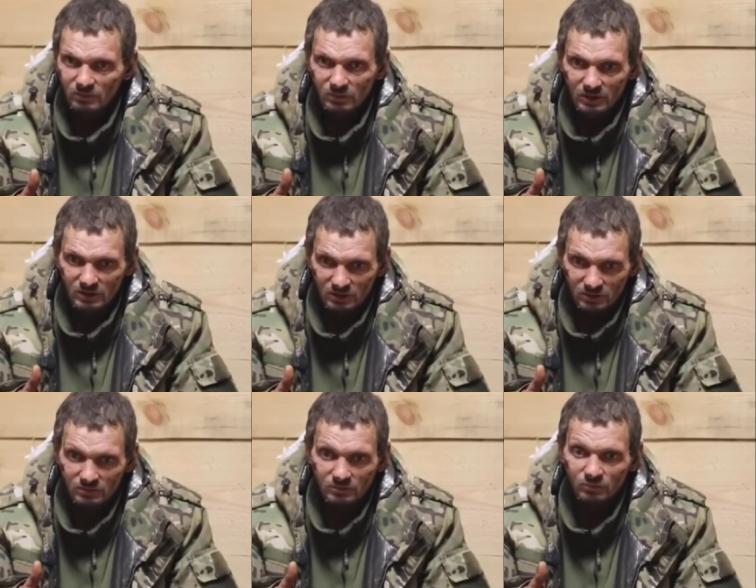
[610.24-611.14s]
This is
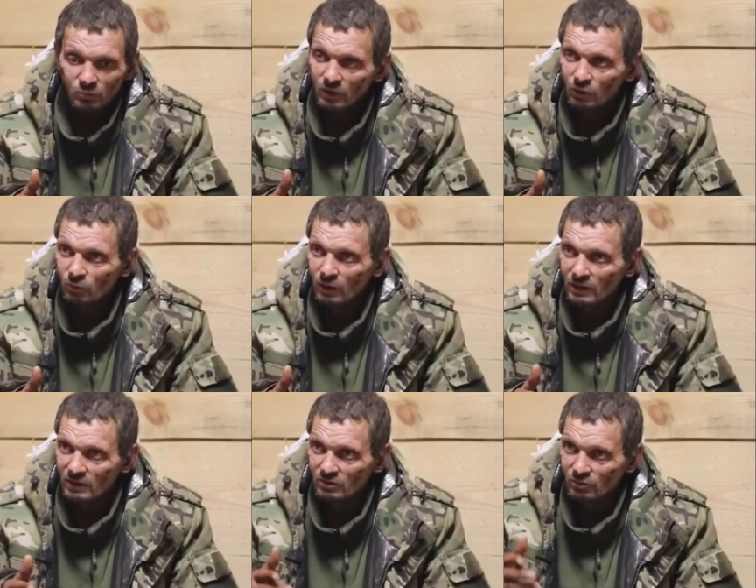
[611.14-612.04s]
when no one
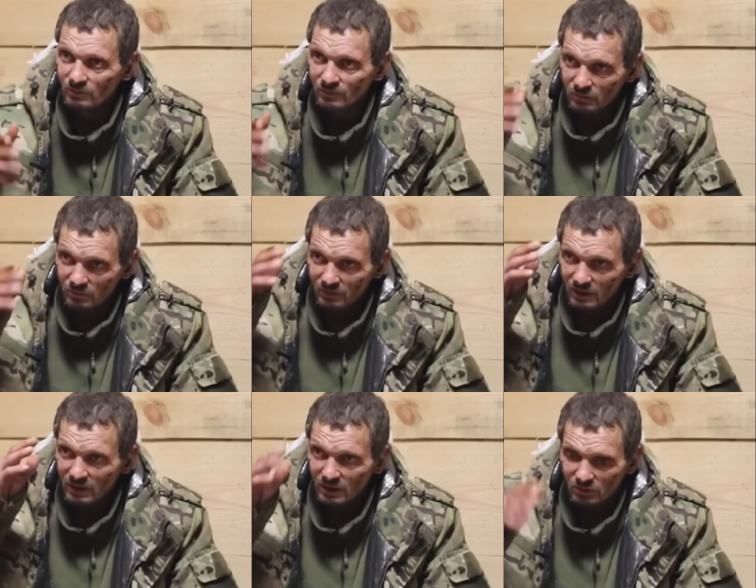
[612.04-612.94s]
needs you.
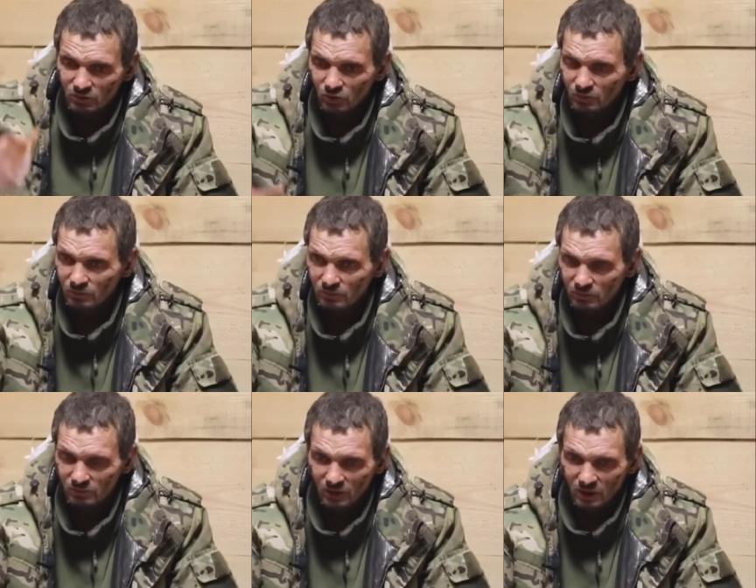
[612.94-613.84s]
It gets to you,
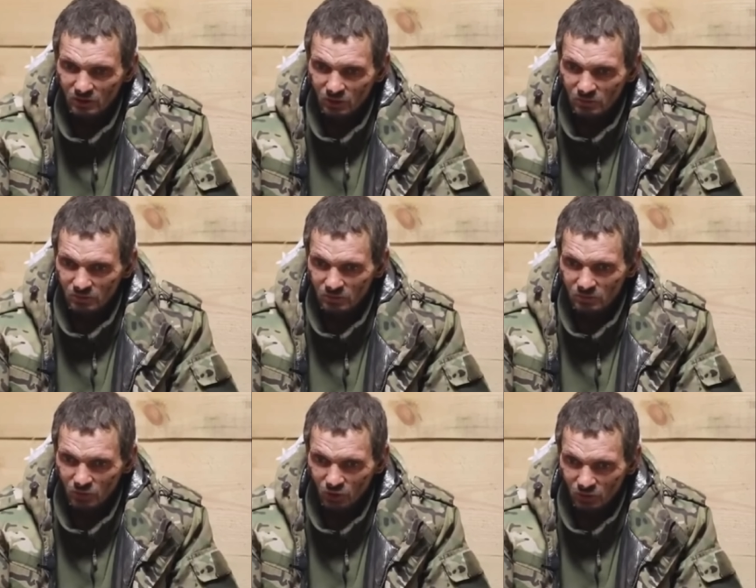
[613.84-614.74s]
flies off,
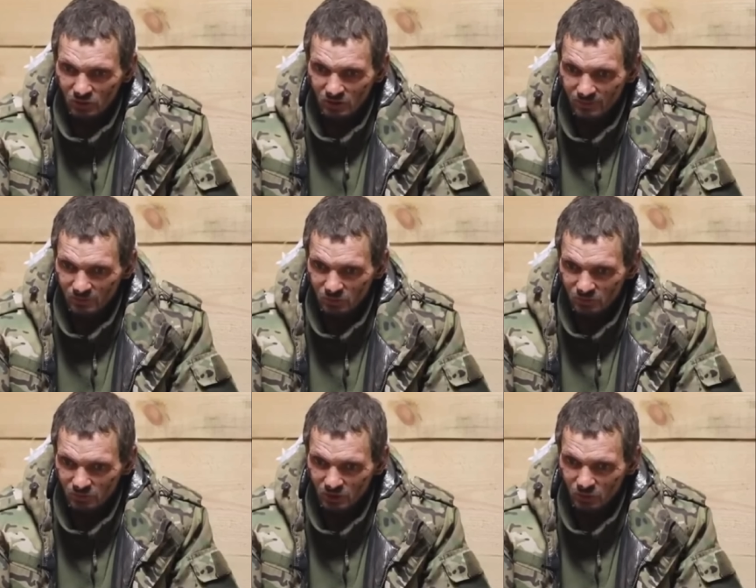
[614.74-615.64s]
falls.
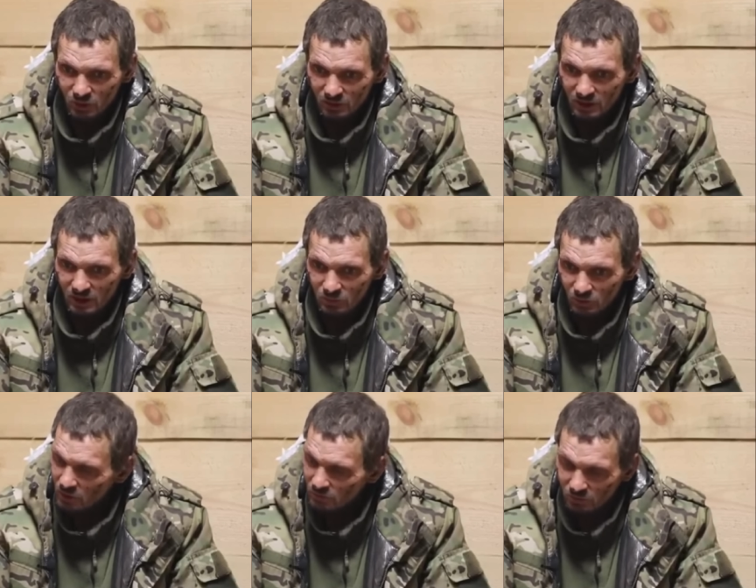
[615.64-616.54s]
And one thing I will
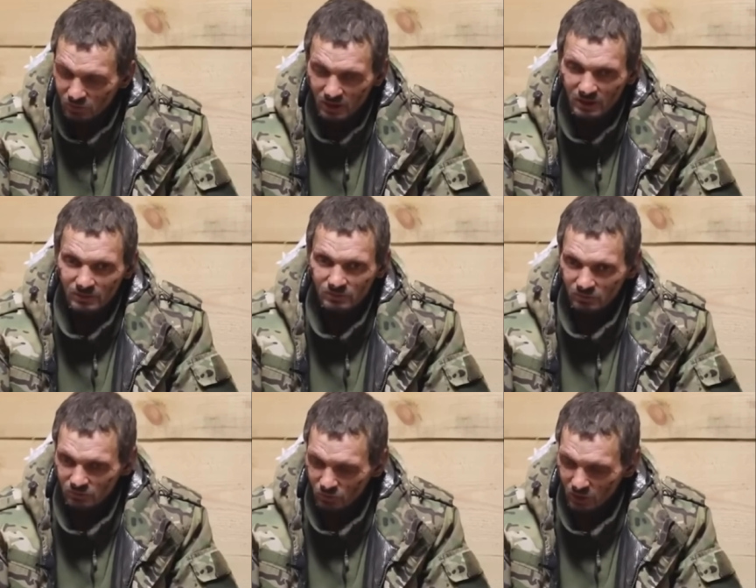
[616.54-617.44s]
never forget,
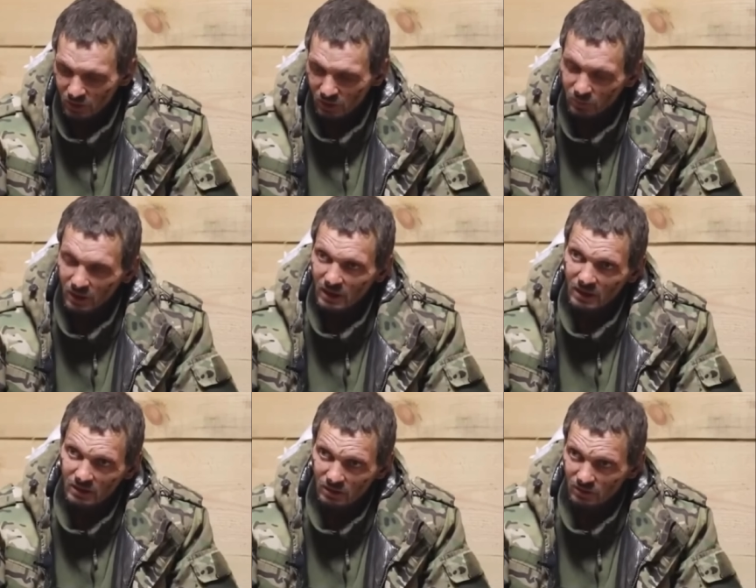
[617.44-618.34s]
when it hit my head,
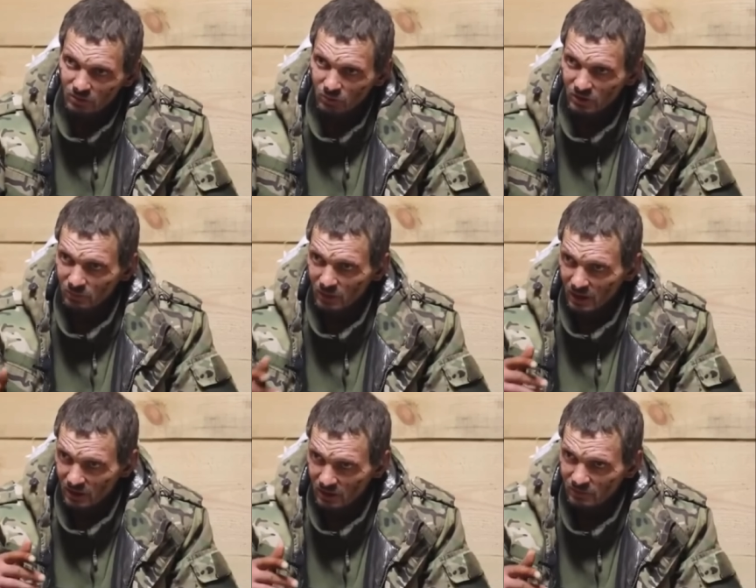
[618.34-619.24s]
it was a
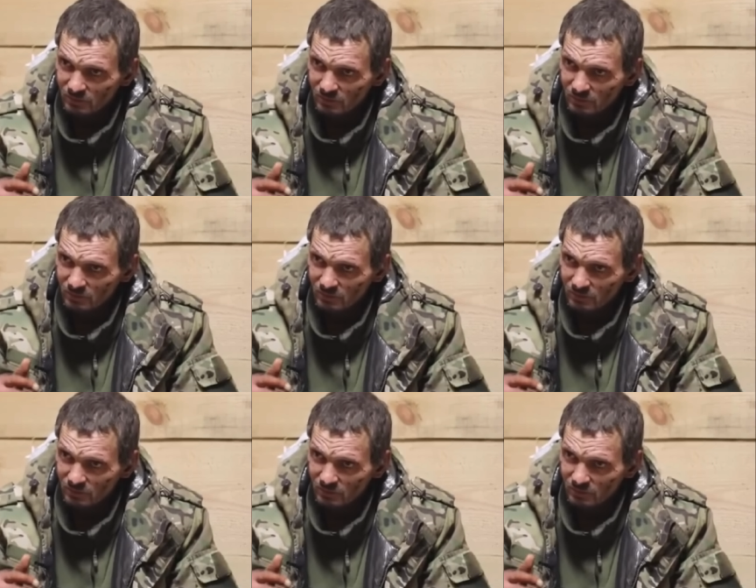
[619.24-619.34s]
blank.